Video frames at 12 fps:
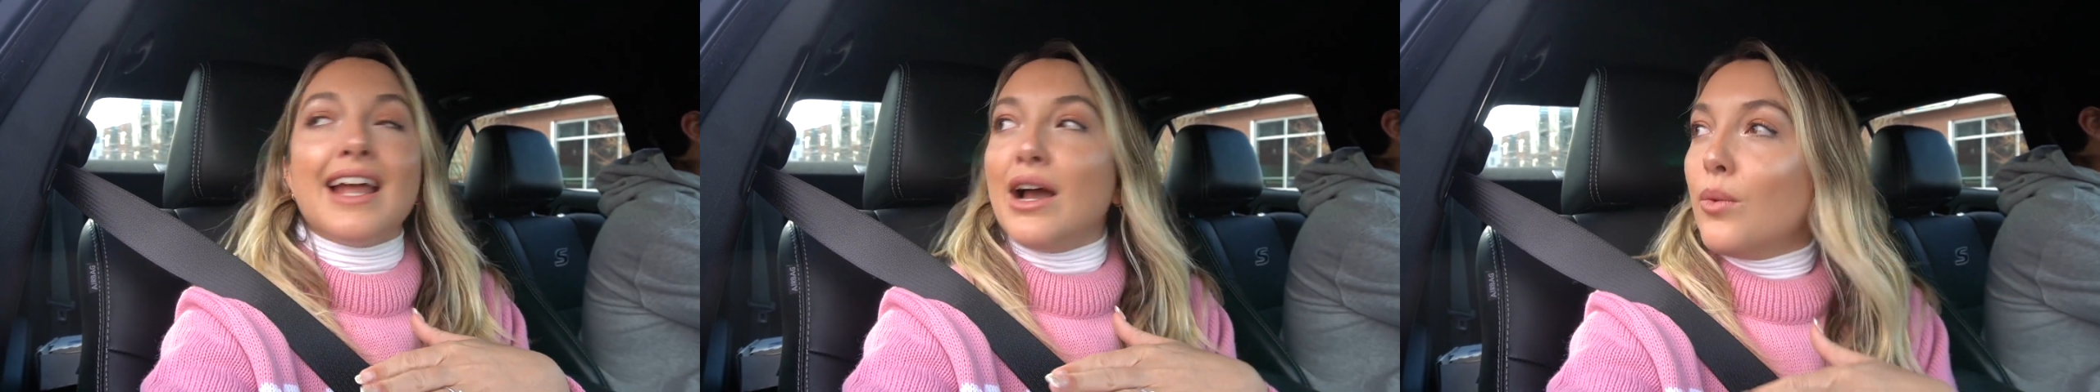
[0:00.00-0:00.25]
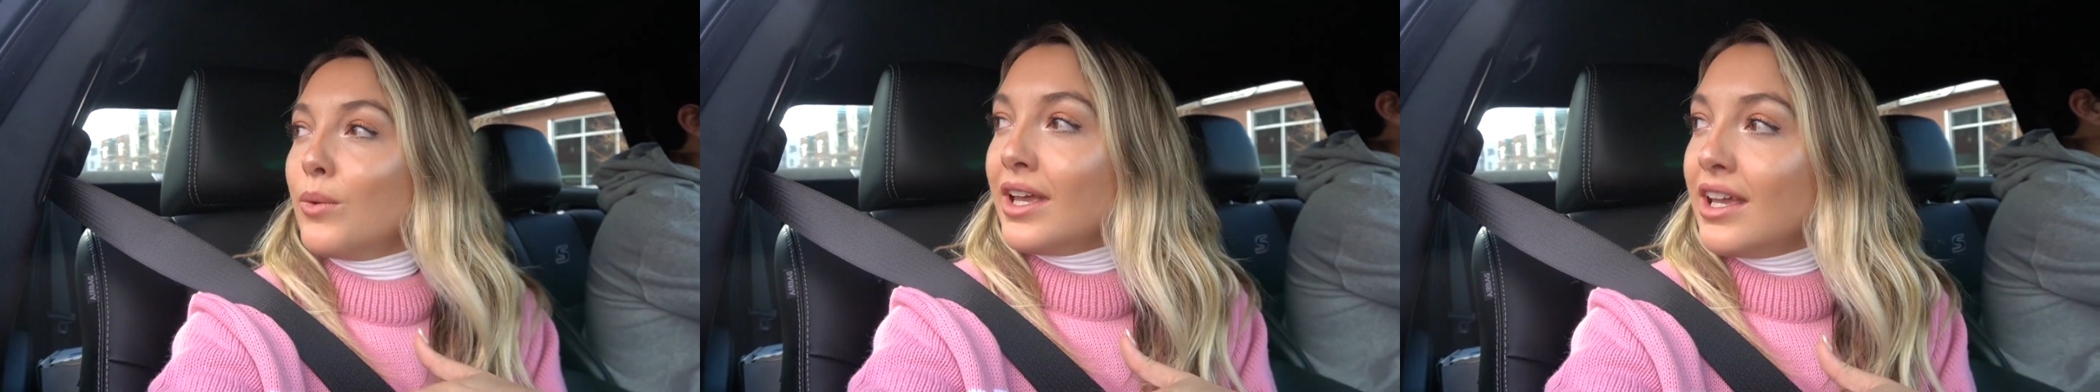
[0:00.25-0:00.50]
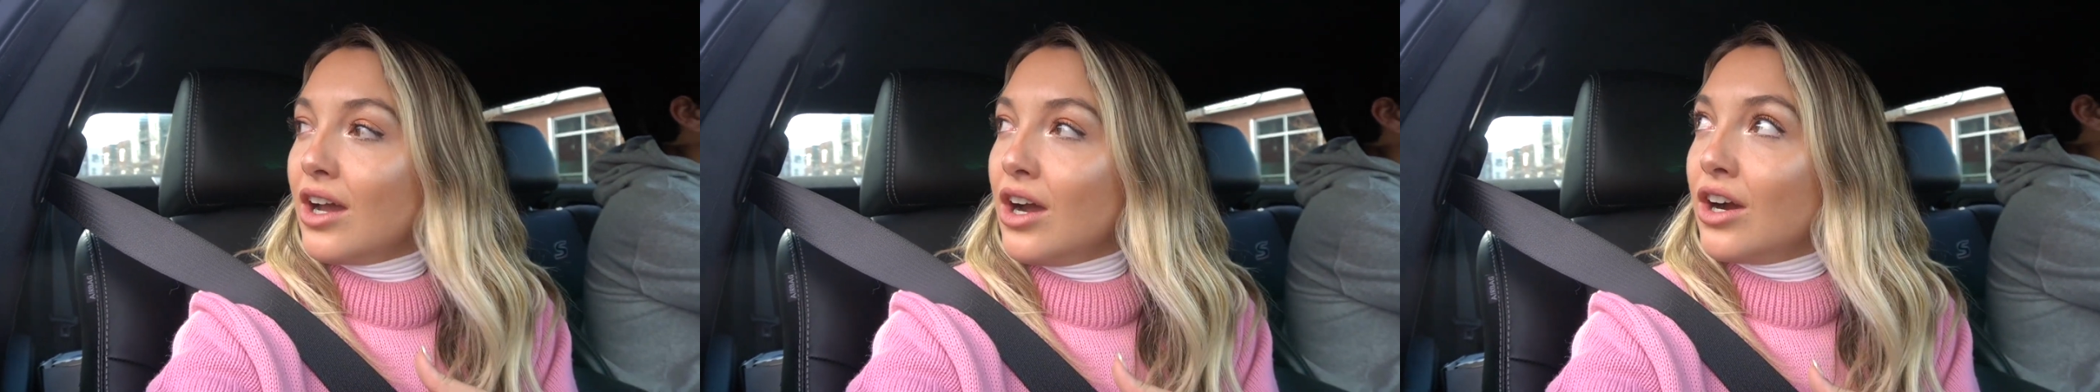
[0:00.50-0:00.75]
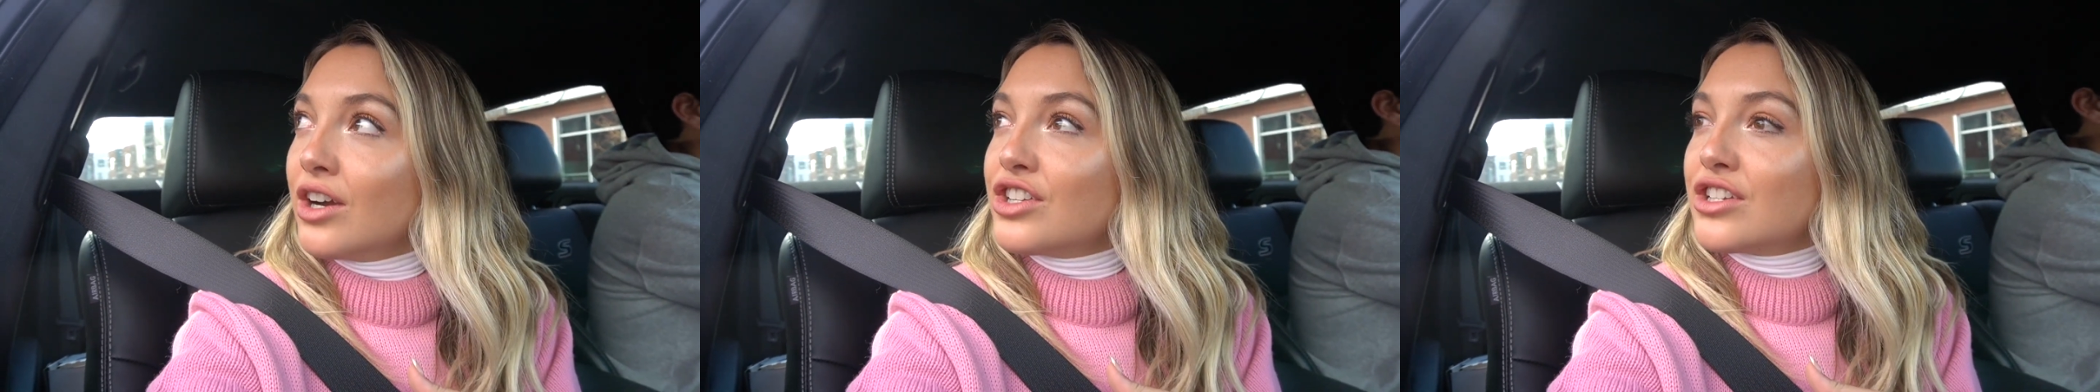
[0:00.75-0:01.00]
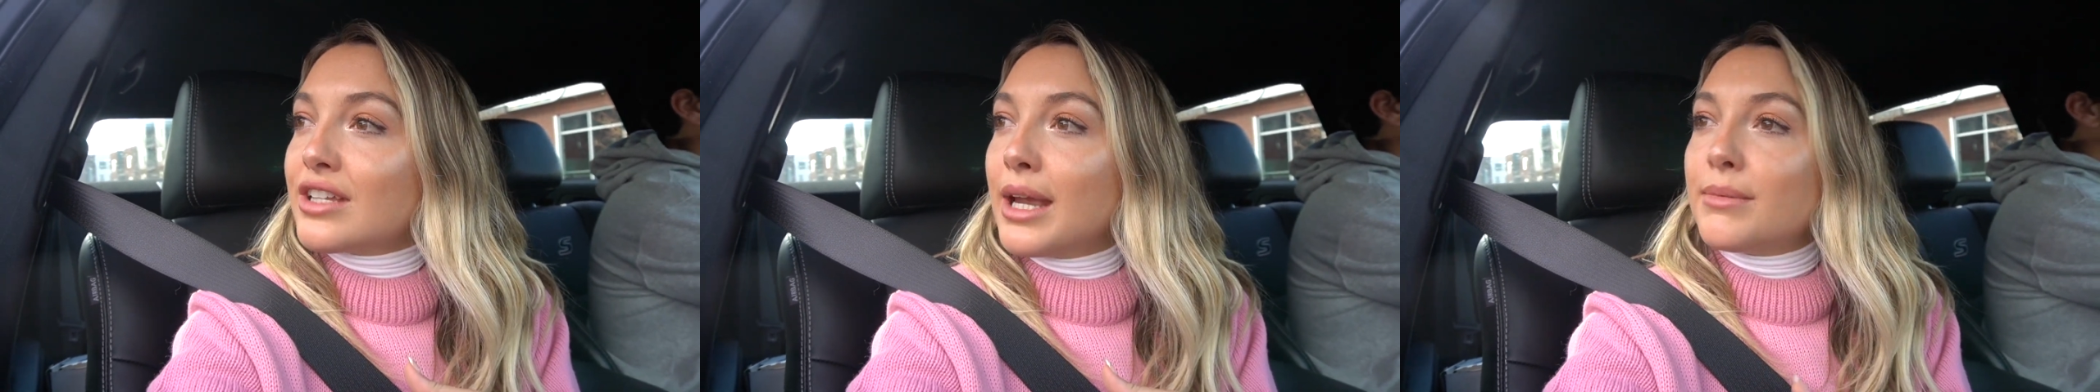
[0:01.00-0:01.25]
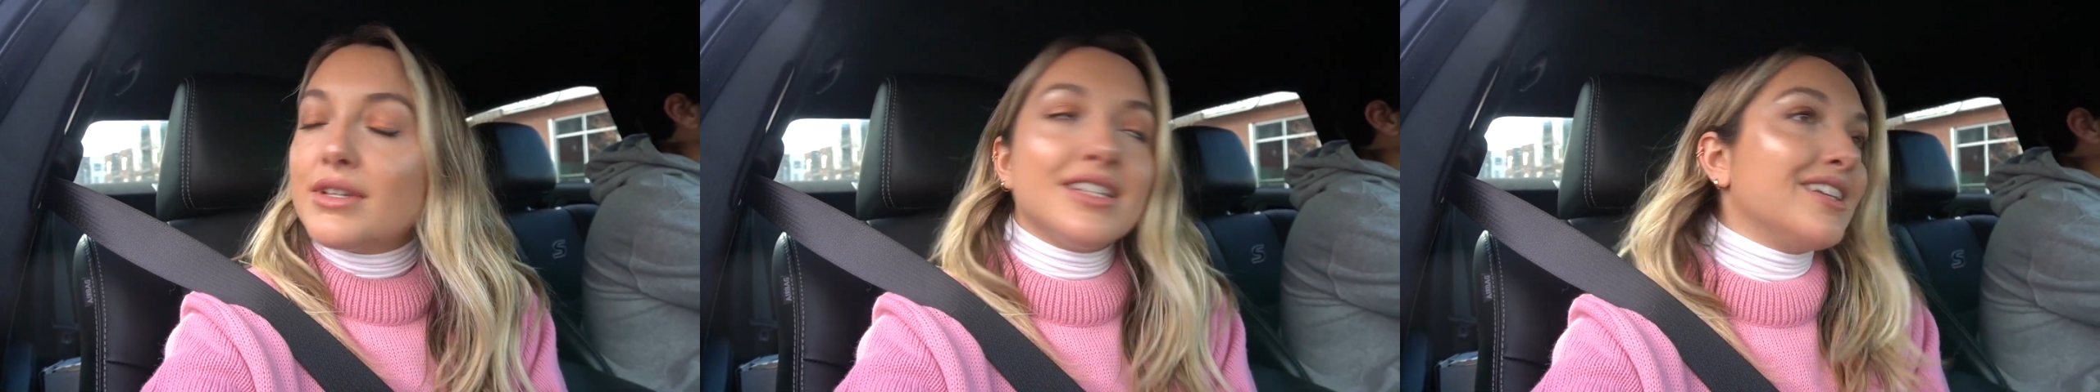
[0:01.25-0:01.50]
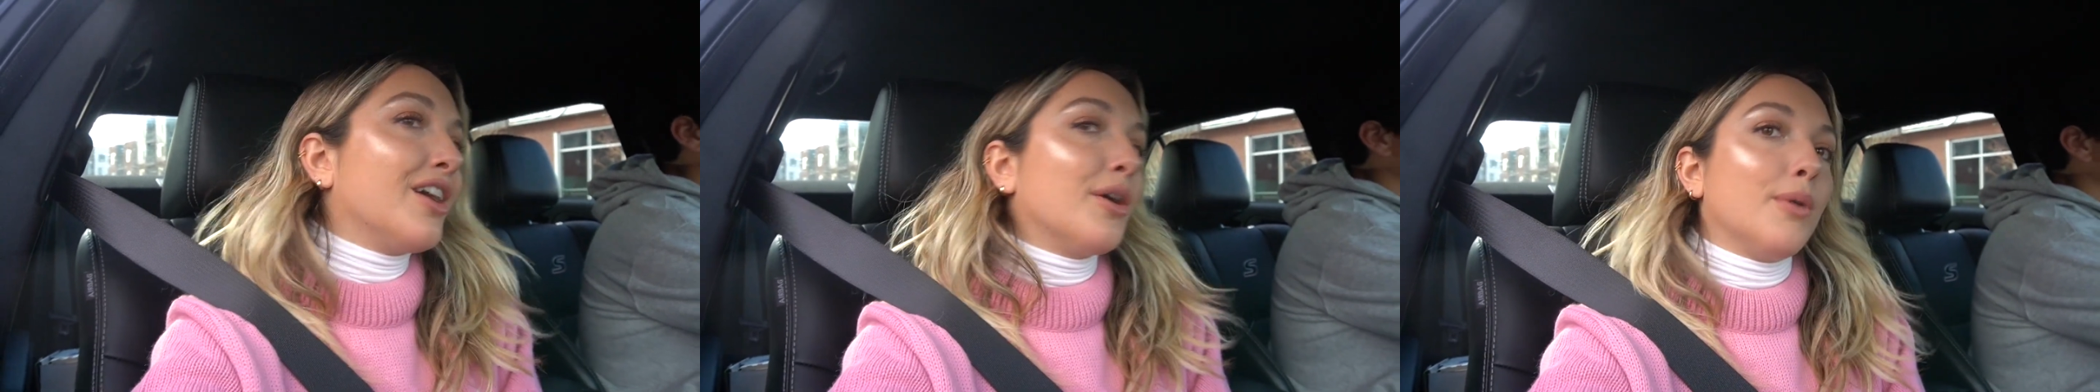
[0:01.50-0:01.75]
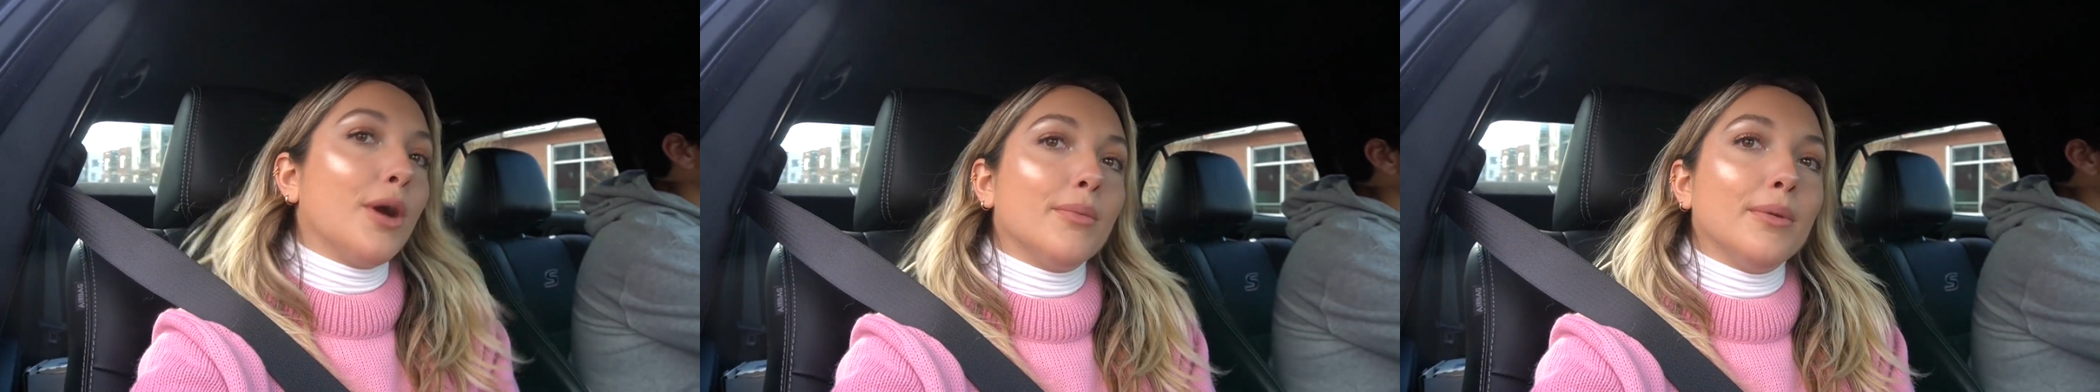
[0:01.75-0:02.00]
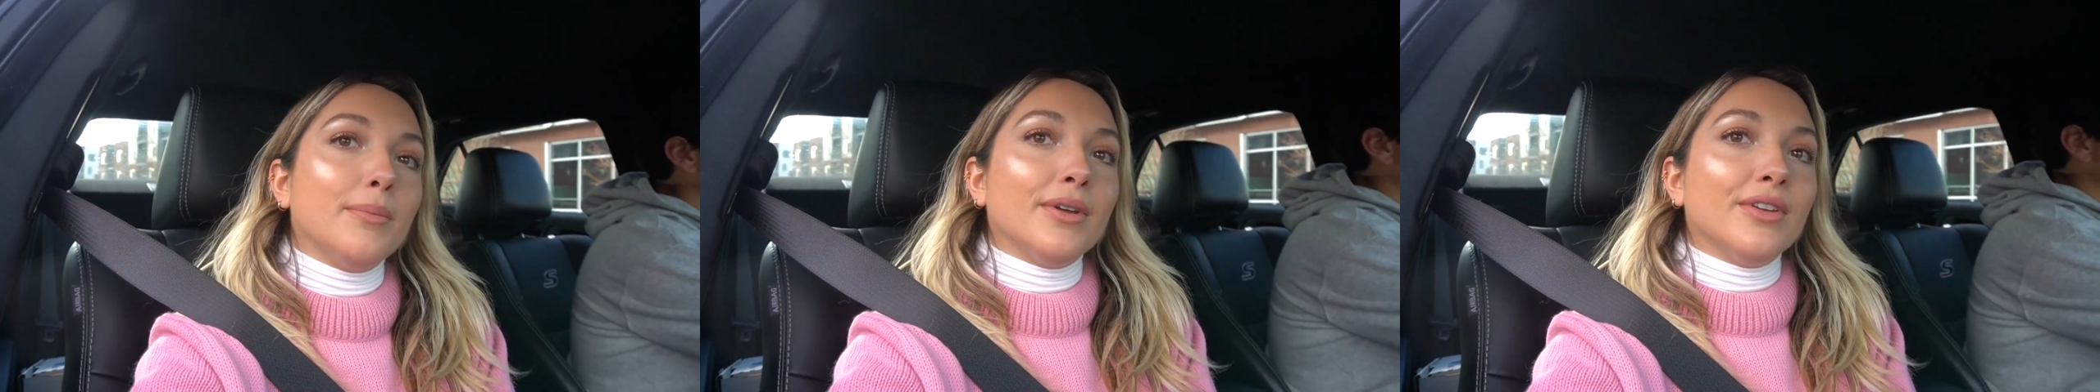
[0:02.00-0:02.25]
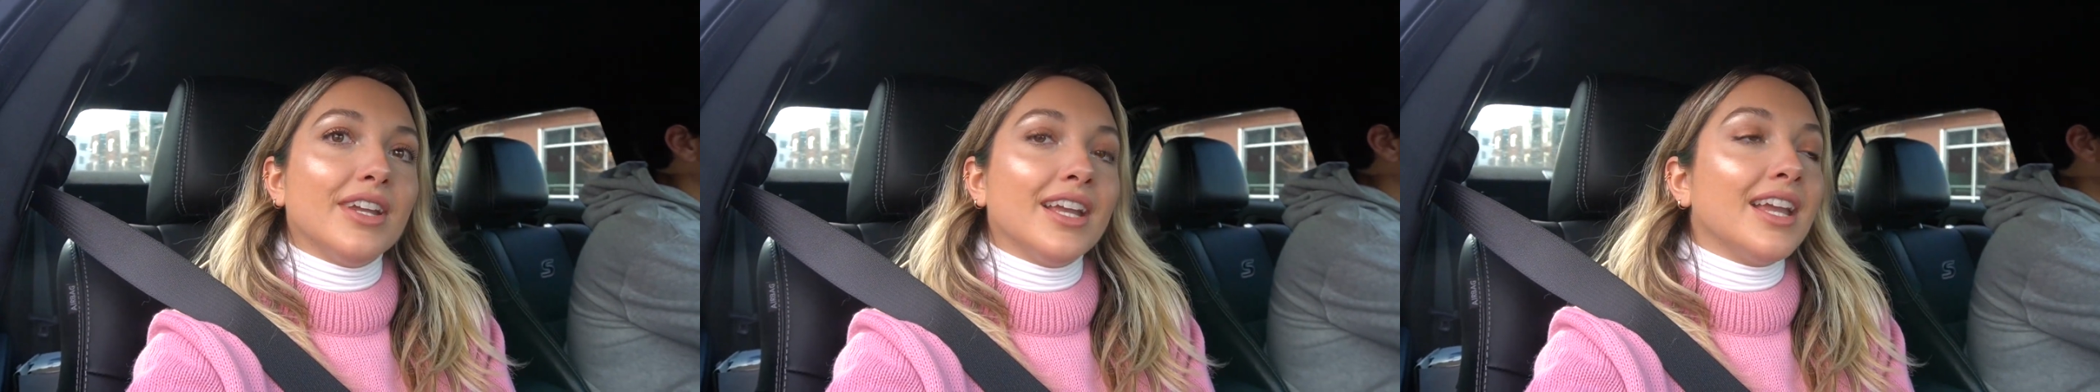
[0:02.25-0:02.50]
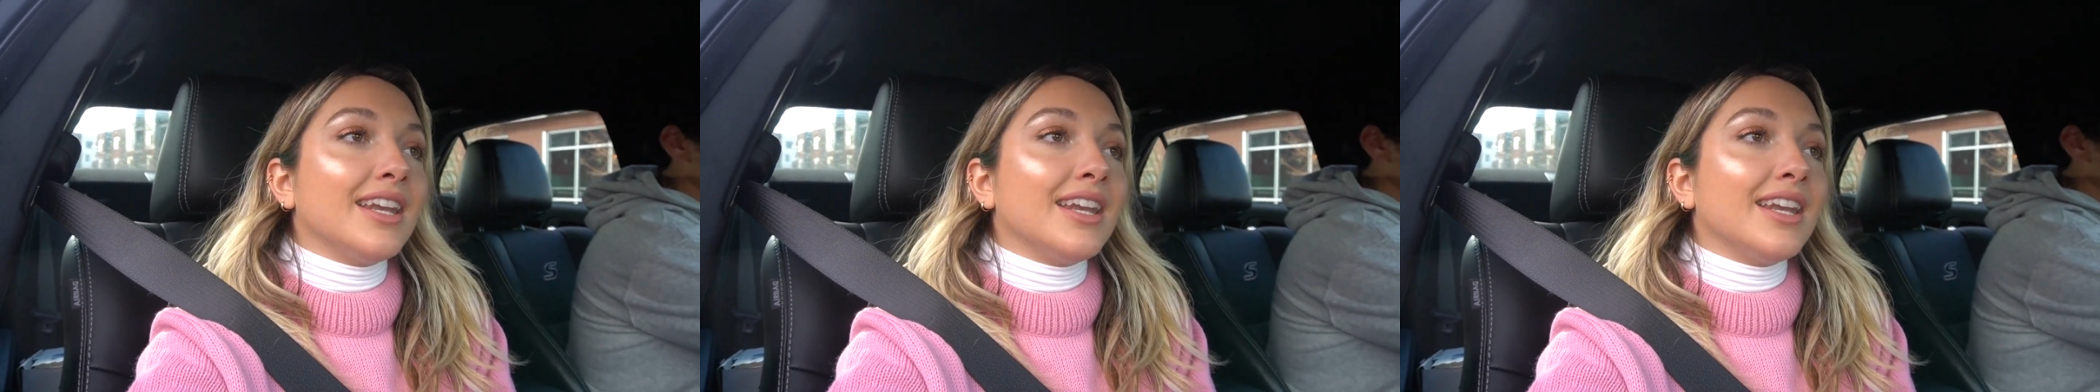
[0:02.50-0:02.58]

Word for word: now we are just came to see our apartment building,